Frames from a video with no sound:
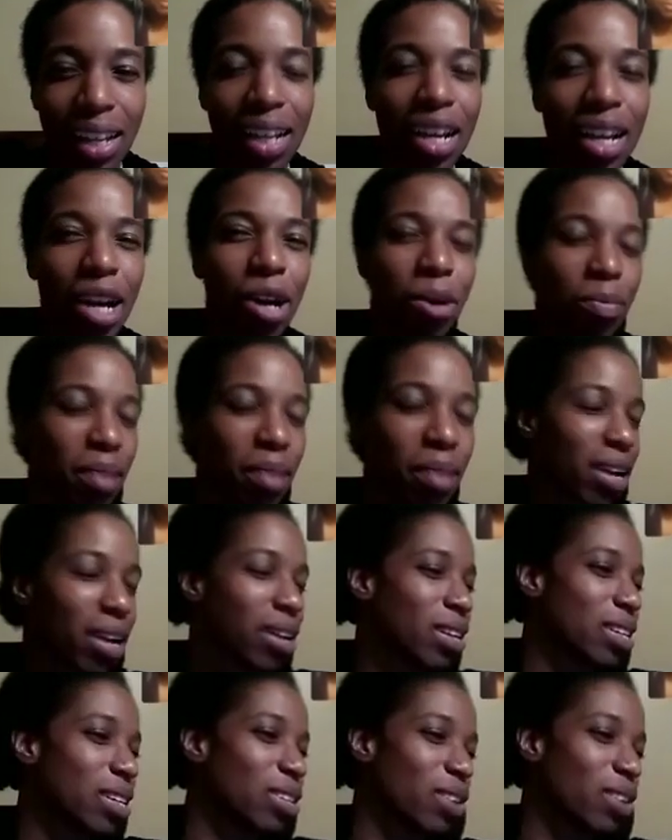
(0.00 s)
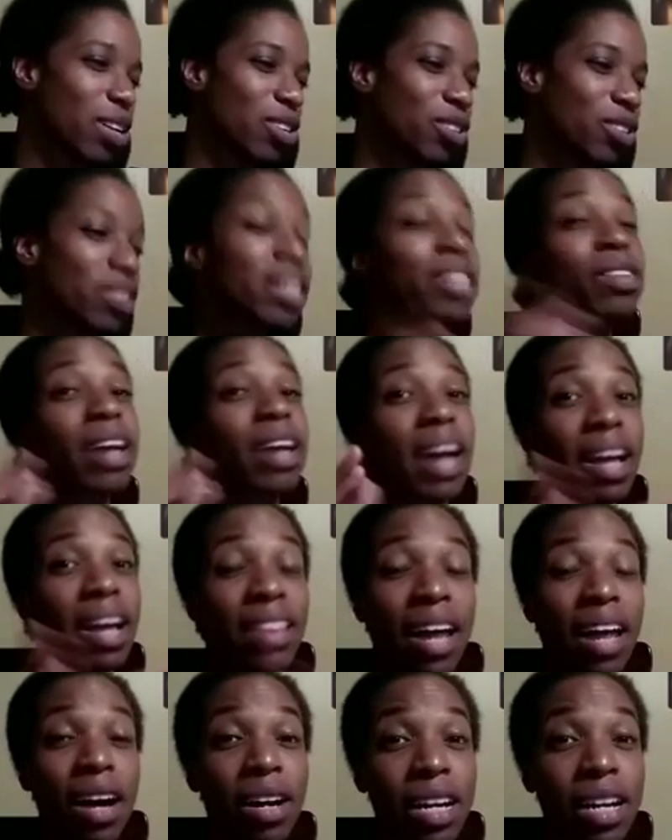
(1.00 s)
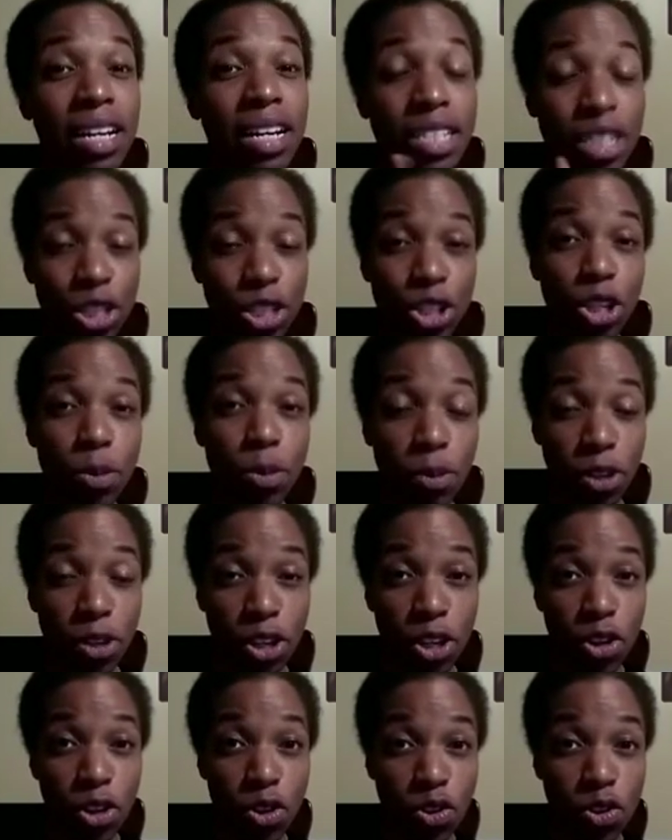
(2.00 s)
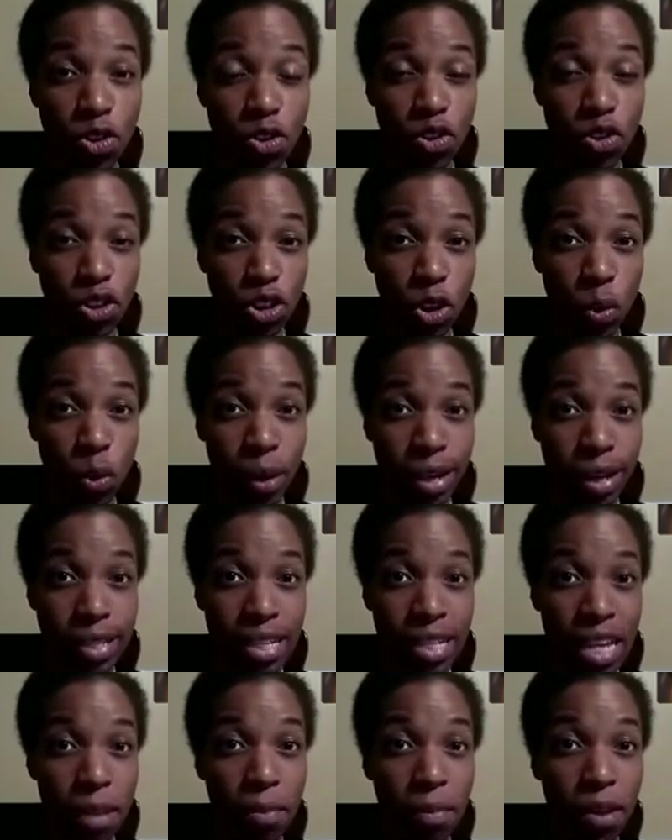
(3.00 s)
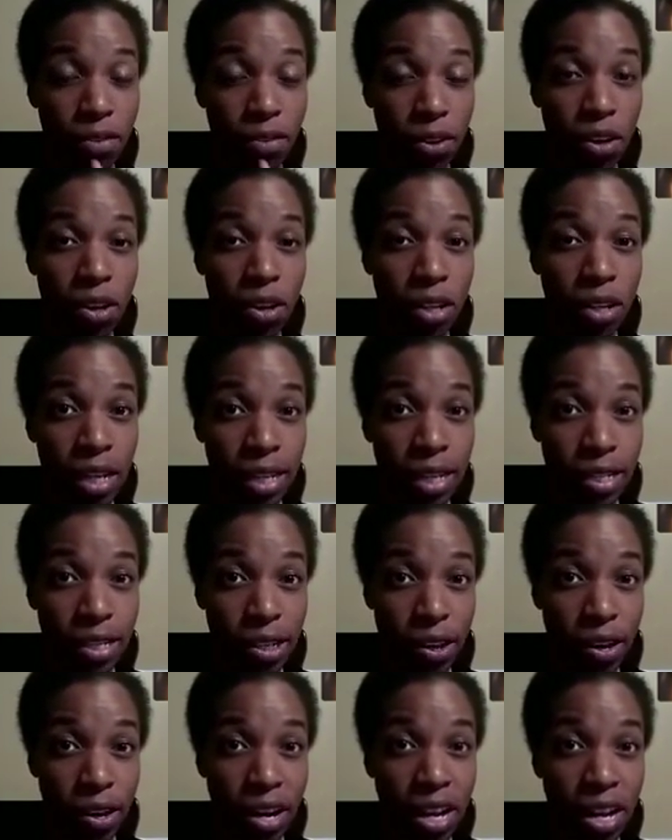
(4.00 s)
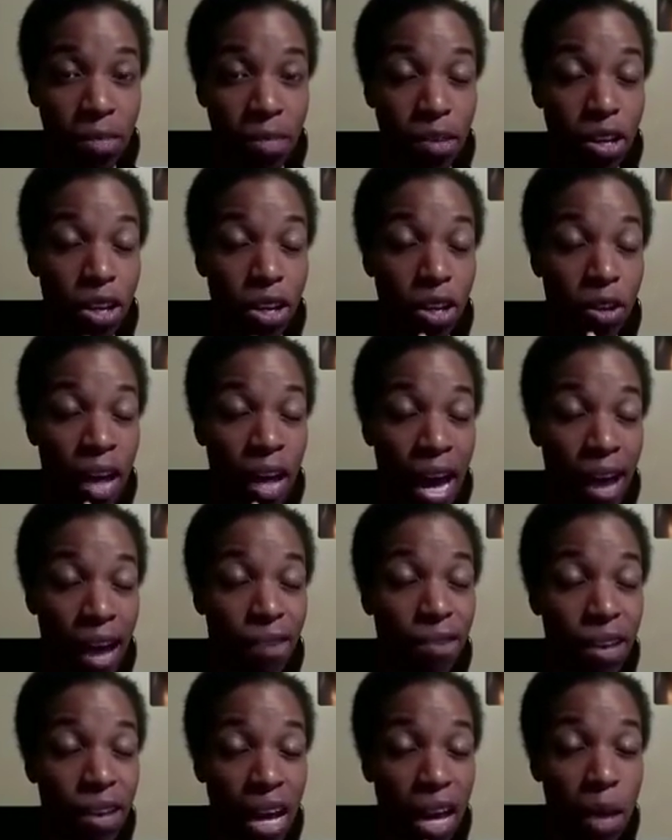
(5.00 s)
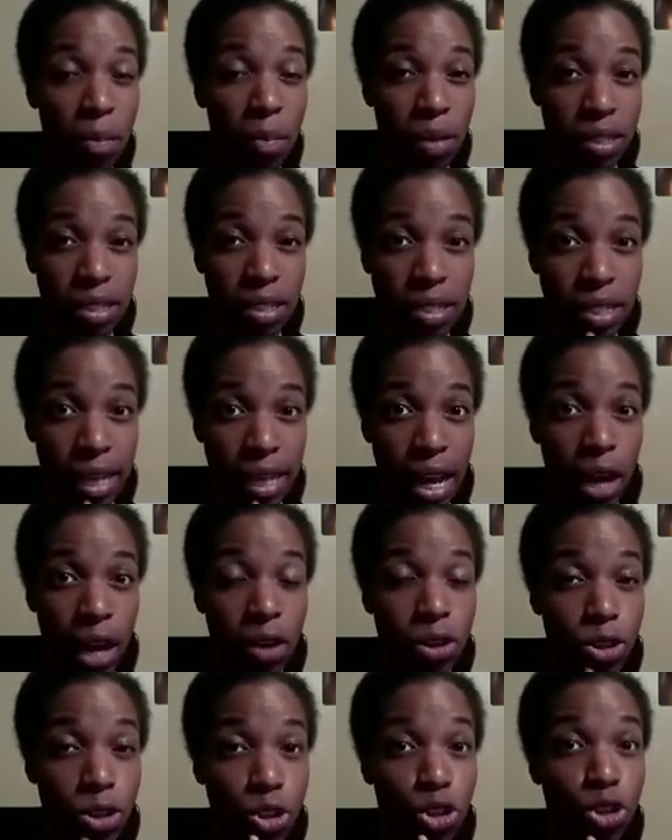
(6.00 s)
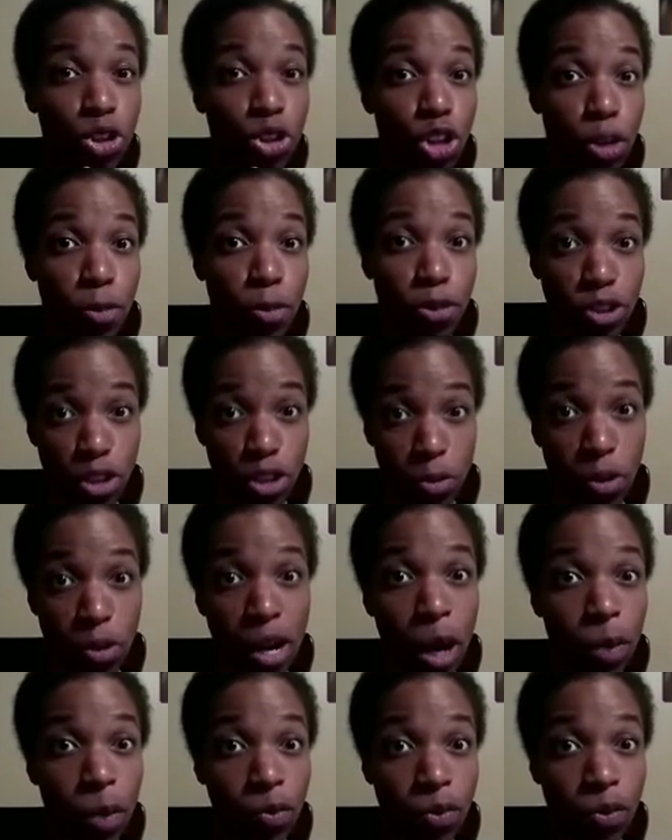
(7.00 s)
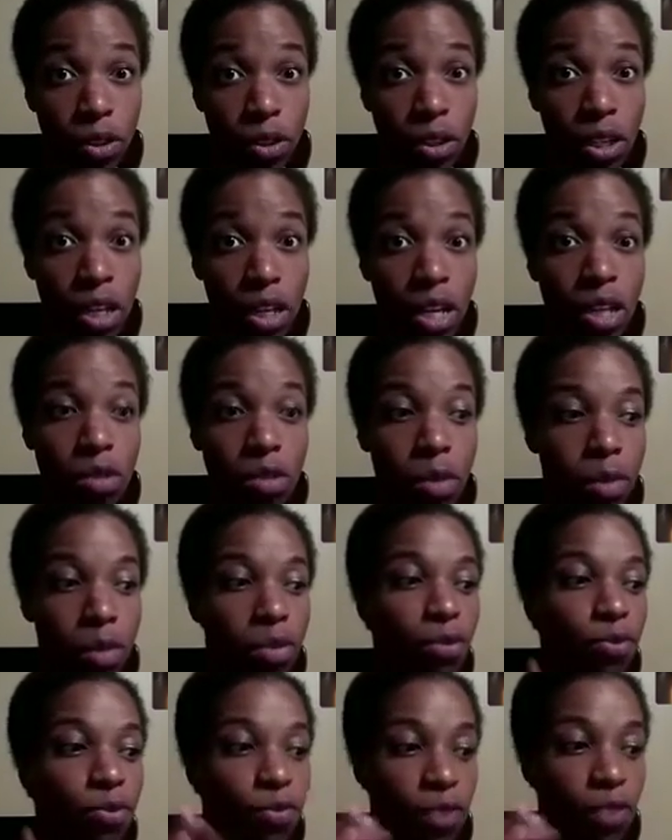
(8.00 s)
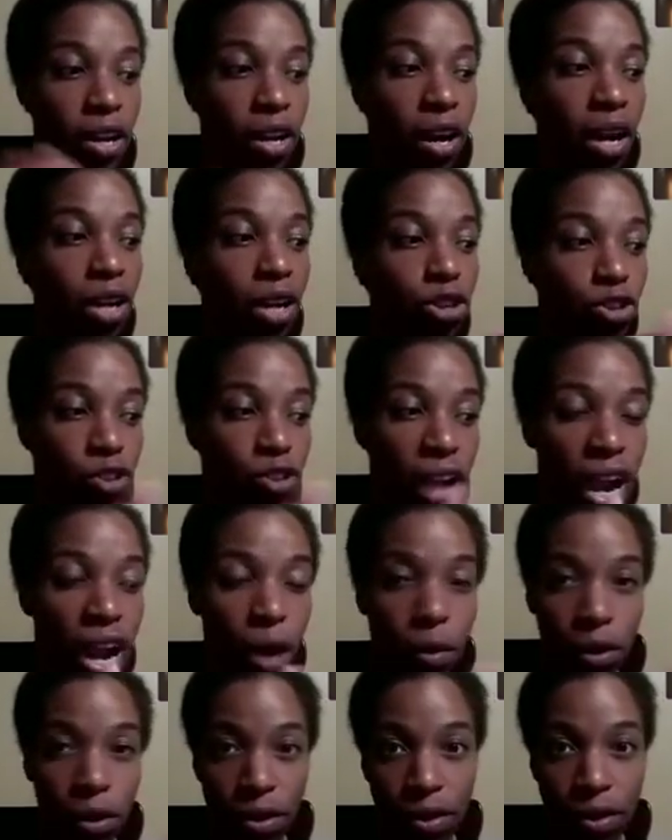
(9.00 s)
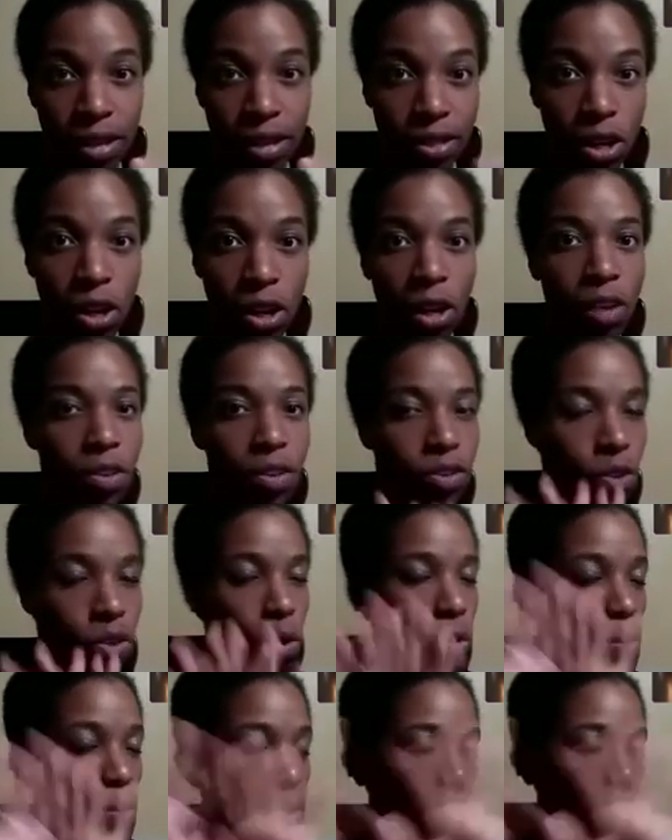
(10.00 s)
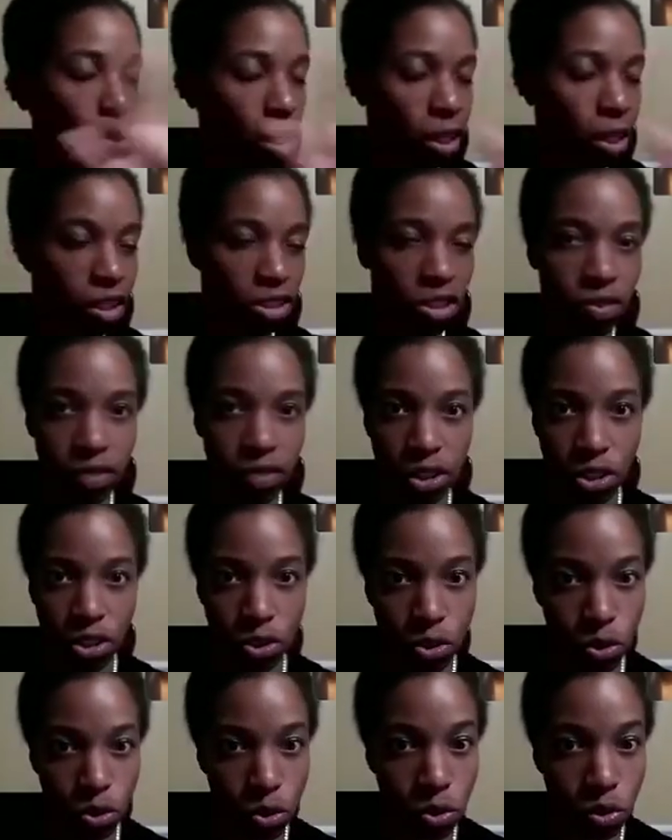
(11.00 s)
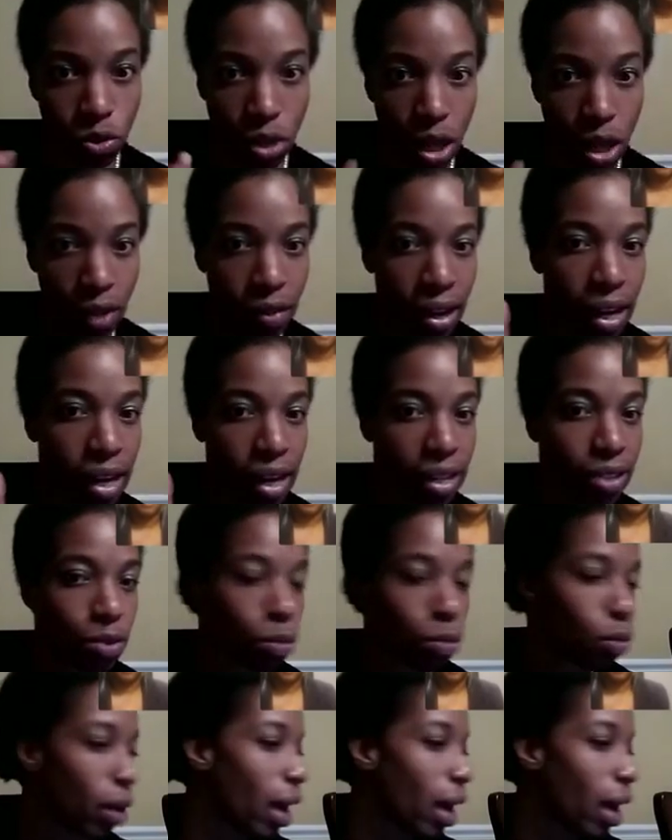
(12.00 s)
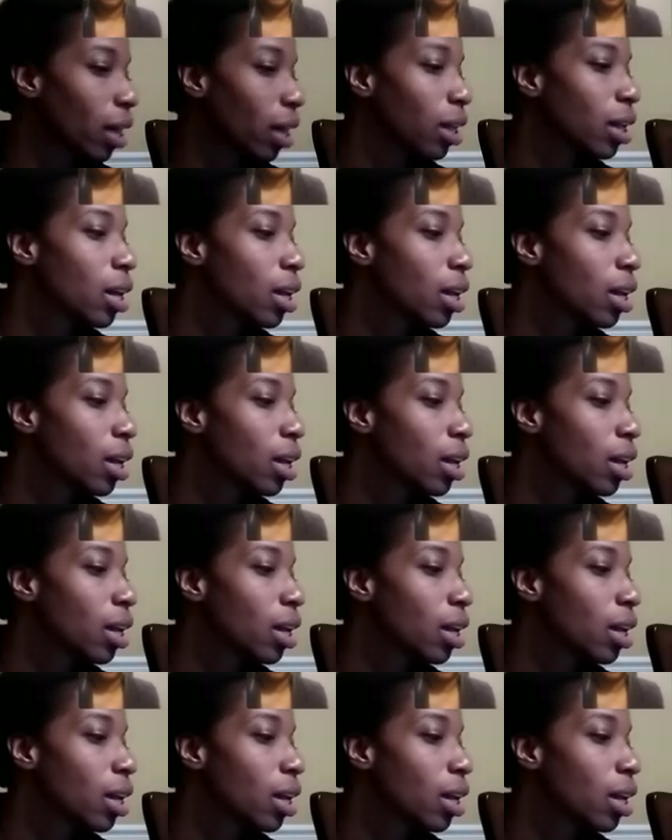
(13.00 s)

oh my goodness gracious, that's right. And that is a super huge, just quick tip. If you're on Instagram, having a business account is super, super helpful to be able to figure out and track where things are. And there's a whole collection of additional tools on that as well.